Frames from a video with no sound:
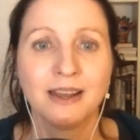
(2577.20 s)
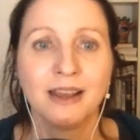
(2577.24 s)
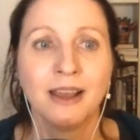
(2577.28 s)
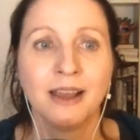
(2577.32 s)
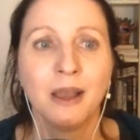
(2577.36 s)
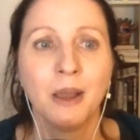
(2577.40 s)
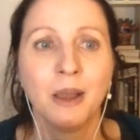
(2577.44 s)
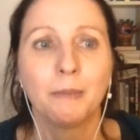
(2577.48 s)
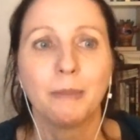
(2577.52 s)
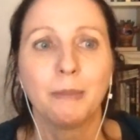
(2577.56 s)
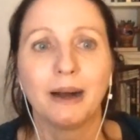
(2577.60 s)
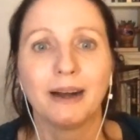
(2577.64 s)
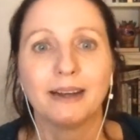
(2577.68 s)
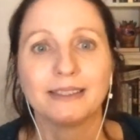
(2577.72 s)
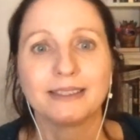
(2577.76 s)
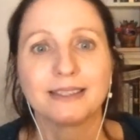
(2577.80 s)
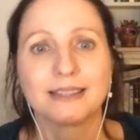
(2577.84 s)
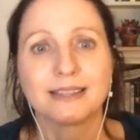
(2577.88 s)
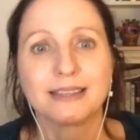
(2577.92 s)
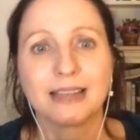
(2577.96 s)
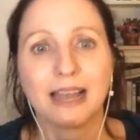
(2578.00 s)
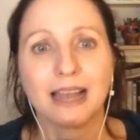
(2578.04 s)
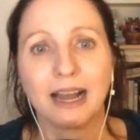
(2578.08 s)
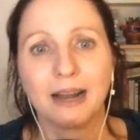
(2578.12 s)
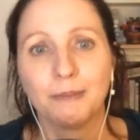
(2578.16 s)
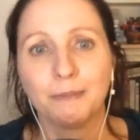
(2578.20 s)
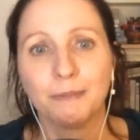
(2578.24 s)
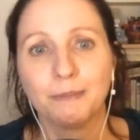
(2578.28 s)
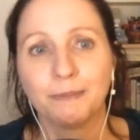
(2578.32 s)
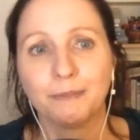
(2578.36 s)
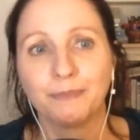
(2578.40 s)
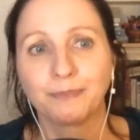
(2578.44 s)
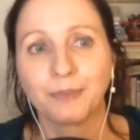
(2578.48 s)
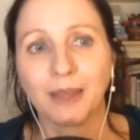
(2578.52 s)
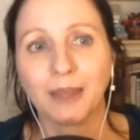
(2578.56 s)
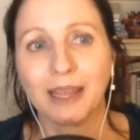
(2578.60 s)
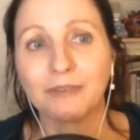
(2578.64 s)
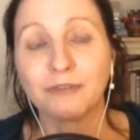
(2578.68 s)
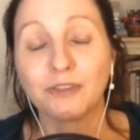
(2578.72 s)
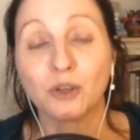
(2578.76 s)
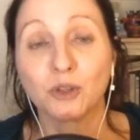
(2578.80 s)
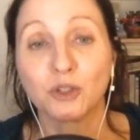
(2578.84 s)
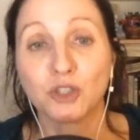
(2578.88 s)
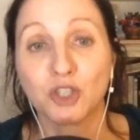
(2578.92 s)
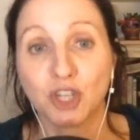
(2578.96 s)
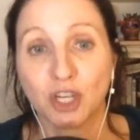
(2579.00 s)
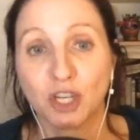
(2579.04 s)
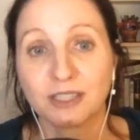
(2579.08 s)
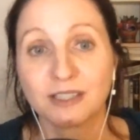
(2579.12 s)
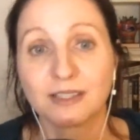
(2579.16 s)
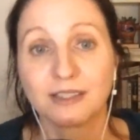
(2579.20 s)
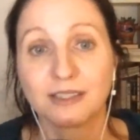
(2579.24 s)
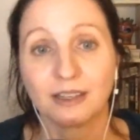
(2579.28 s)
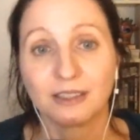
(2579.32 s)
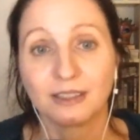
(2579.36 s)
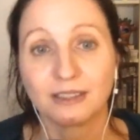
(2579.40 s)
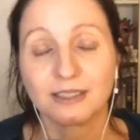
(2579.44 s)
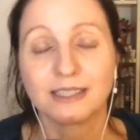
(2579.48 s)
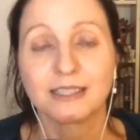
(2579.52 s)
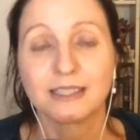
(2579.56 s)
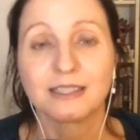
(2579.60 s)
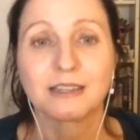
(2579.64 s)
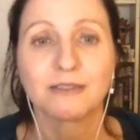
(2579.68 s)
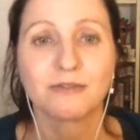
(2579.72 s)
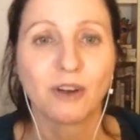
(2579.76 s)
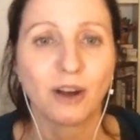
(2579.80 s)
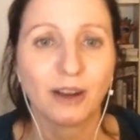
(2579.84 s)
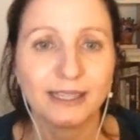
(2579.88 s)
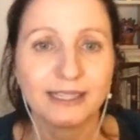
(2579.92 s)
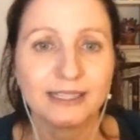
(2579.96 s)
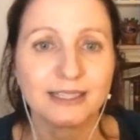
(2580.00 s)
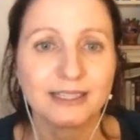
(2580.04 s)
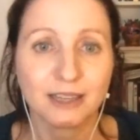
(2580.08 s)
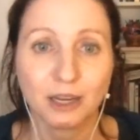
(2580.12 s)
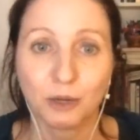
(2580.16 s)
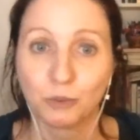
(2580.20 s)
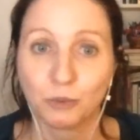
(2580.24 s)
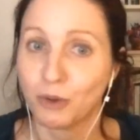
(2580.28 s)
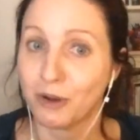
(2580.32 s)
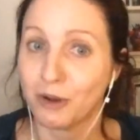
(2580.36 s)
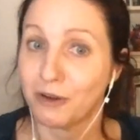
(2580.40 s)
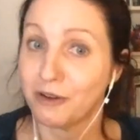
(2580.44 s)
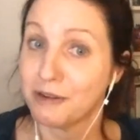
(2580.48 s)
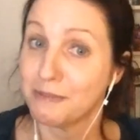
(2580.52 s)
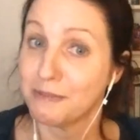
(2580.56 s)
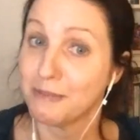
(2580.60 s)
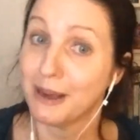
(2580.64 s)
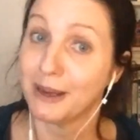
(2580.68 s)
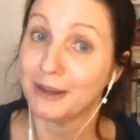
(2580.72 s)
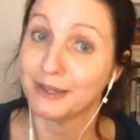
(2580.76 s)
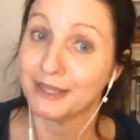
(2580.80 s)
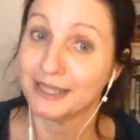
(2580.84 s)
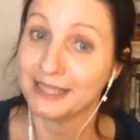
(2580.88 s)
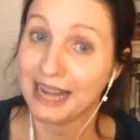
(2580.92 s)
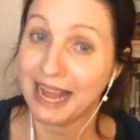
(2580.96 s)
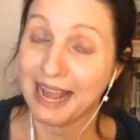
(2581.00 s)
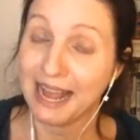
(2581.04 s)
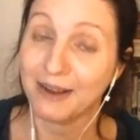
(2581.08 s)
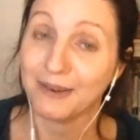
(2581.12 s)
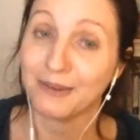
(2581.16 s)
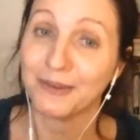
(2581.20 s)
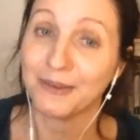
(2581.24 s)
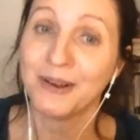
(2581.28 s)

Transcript: but but um, if you're just starting to write, don't worry about it now.